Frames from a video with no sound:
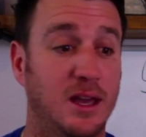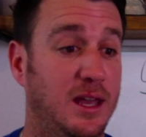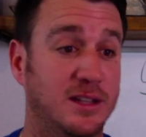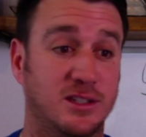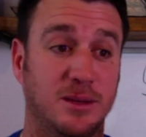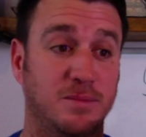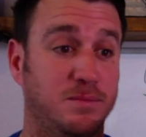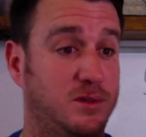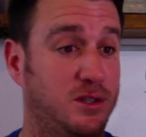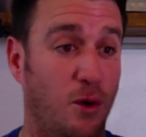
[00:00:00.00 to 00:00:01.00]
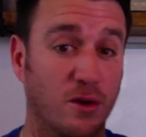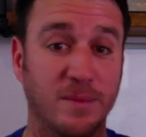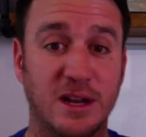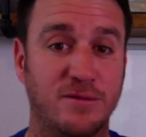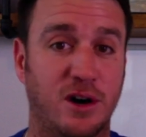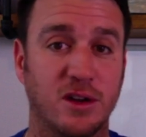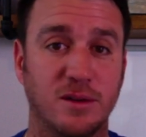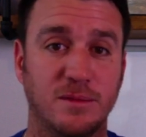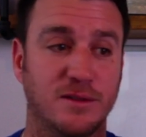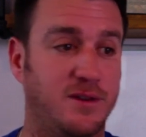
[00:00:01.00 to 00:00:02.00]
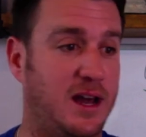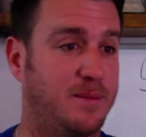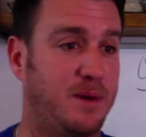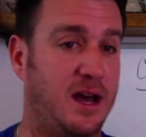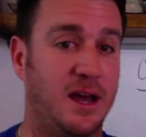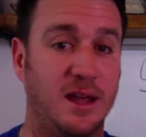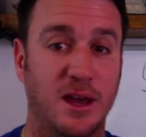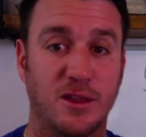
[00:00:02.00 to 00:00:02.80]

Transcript: It's the total minute volume divided by